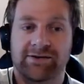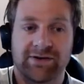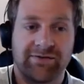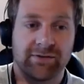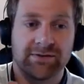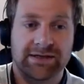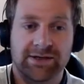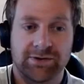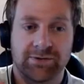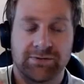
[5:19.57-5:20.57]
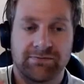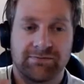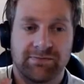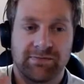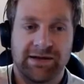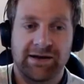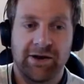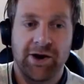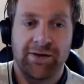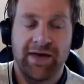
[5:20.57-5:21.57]
travels to little
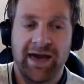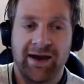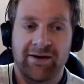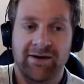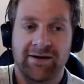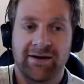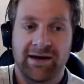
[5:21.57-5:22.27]
Earth here,